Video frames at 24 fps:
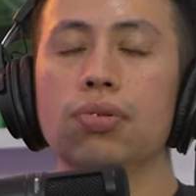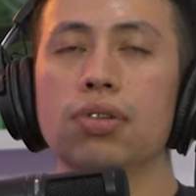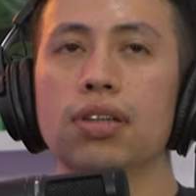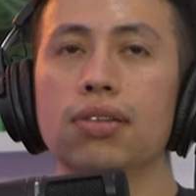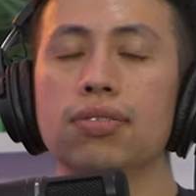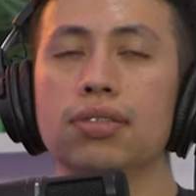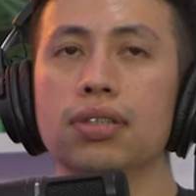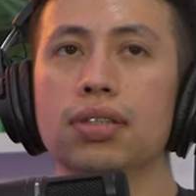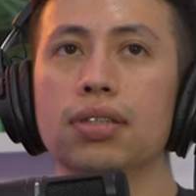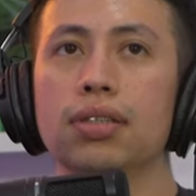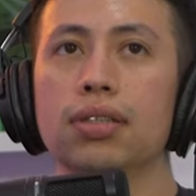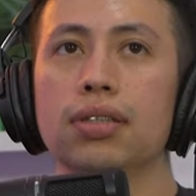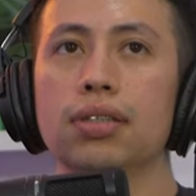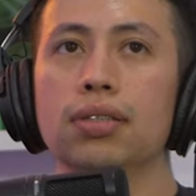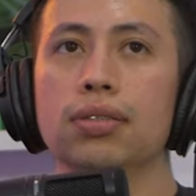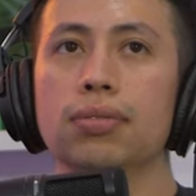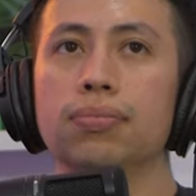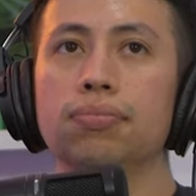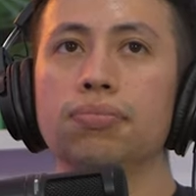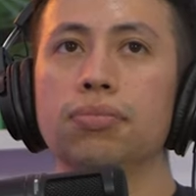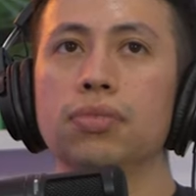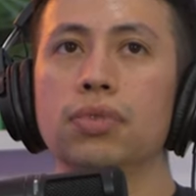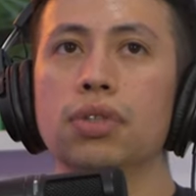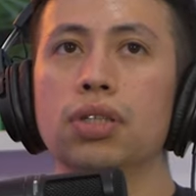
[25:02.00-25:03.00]
who lives in
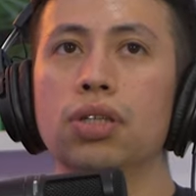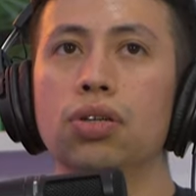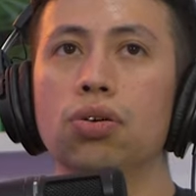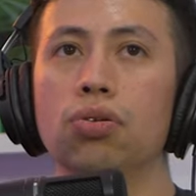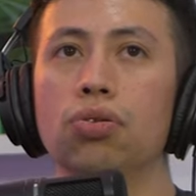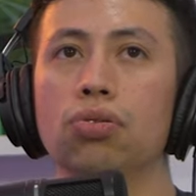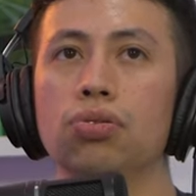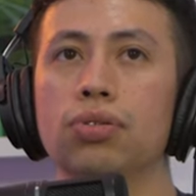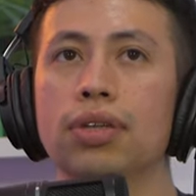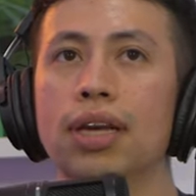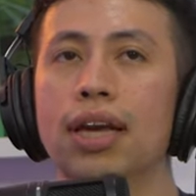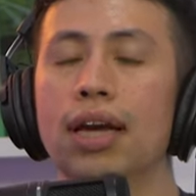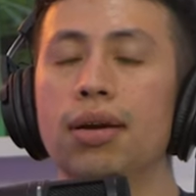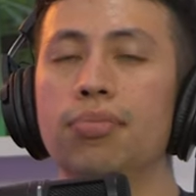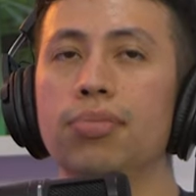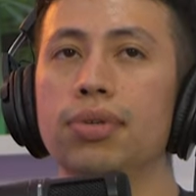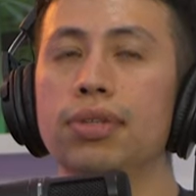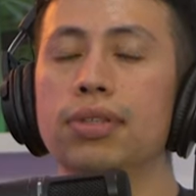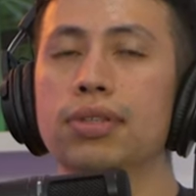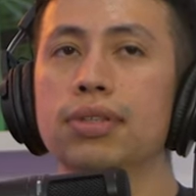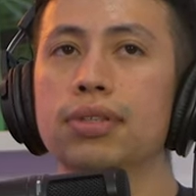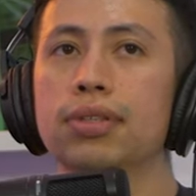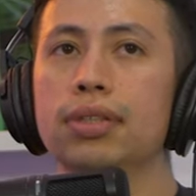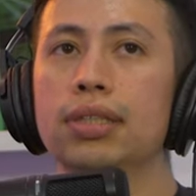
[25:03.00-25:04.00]
a an old
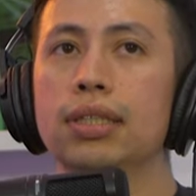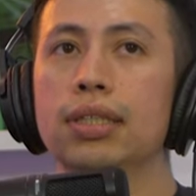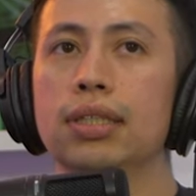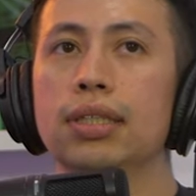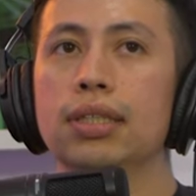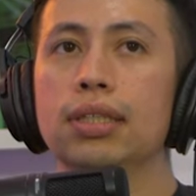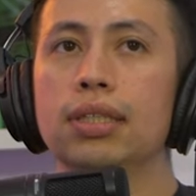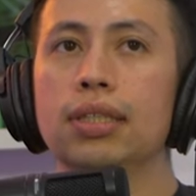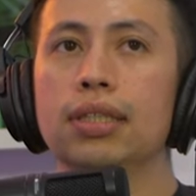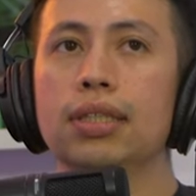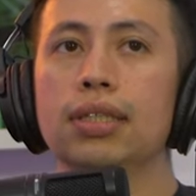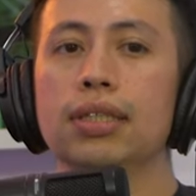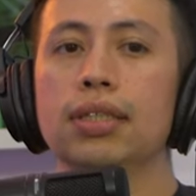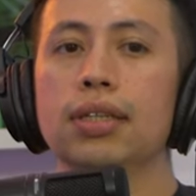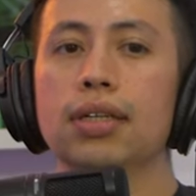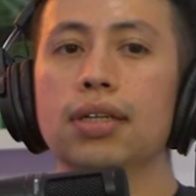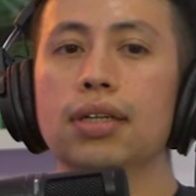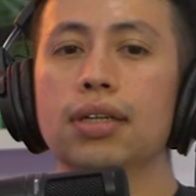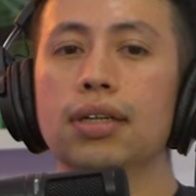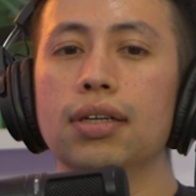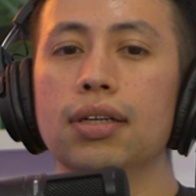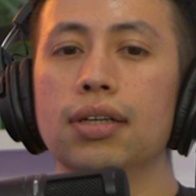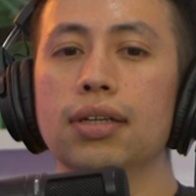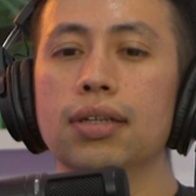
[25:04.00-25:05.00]
Camry.
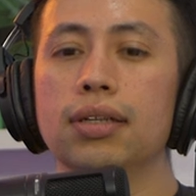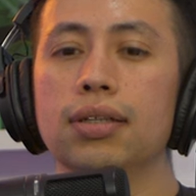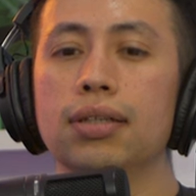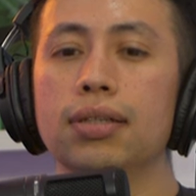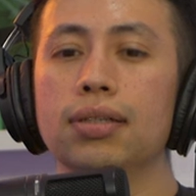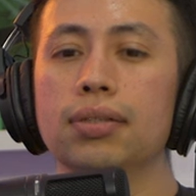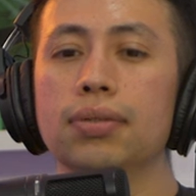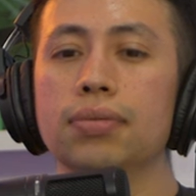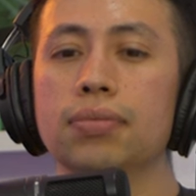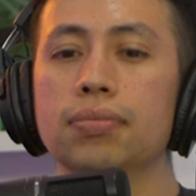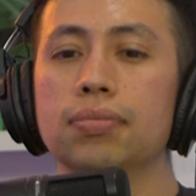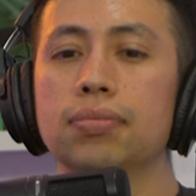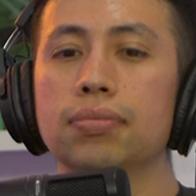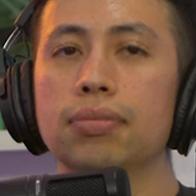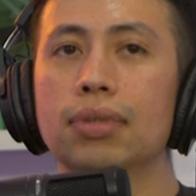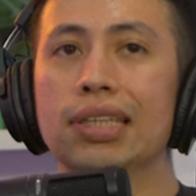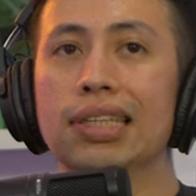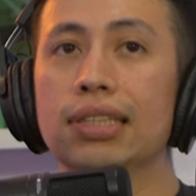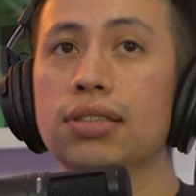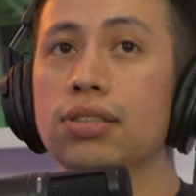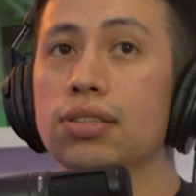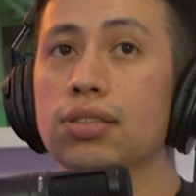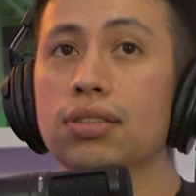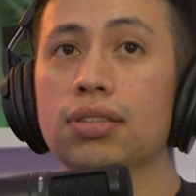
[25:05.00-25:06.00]
Uh,
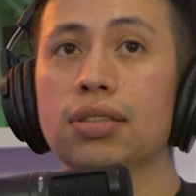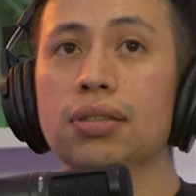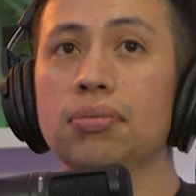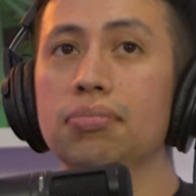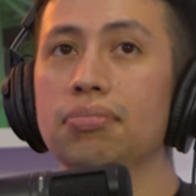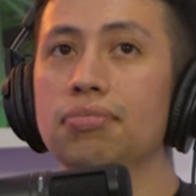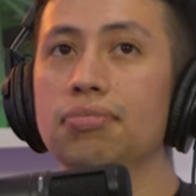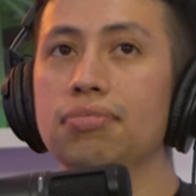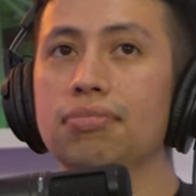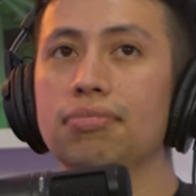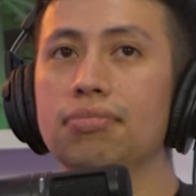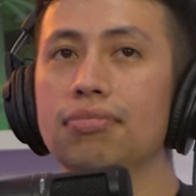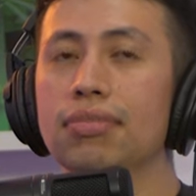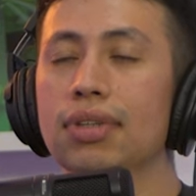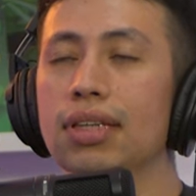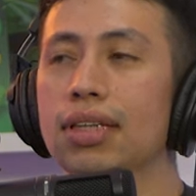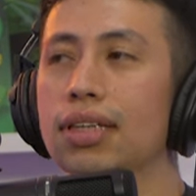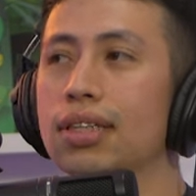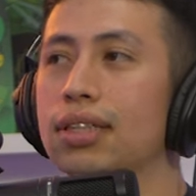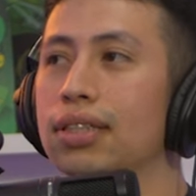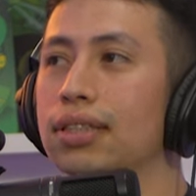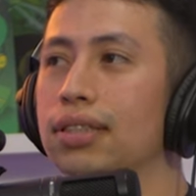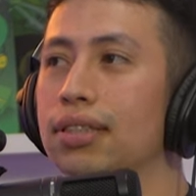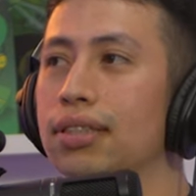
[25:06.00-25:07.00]
and it's just him,
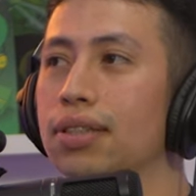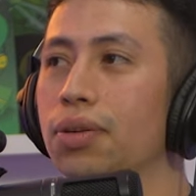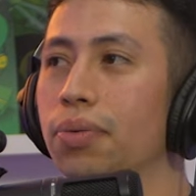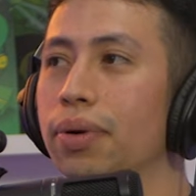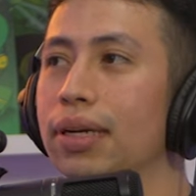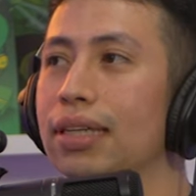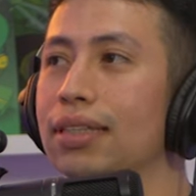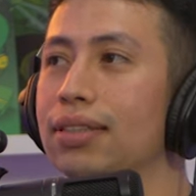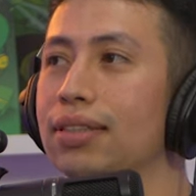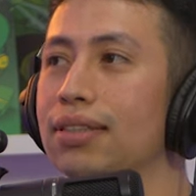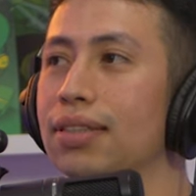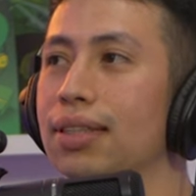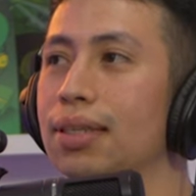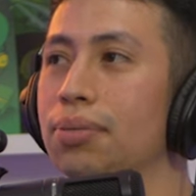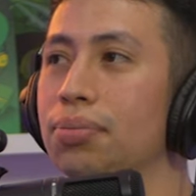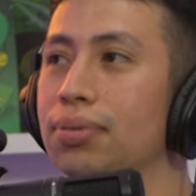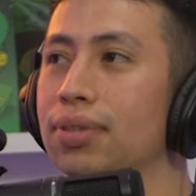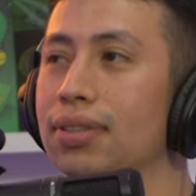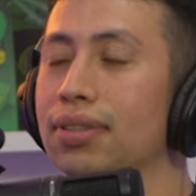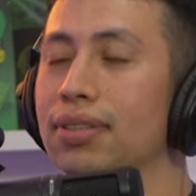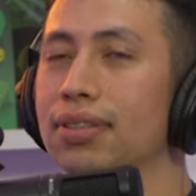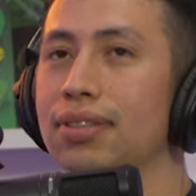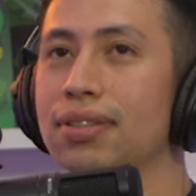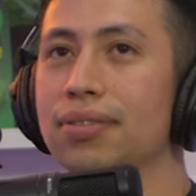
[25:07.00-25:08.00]
and he the way he
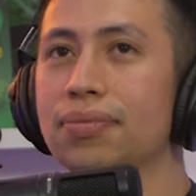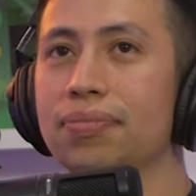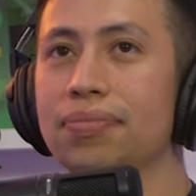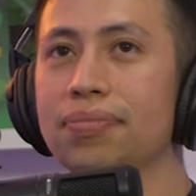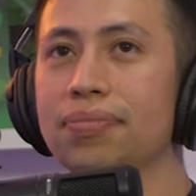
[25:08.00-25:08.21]
sleeps is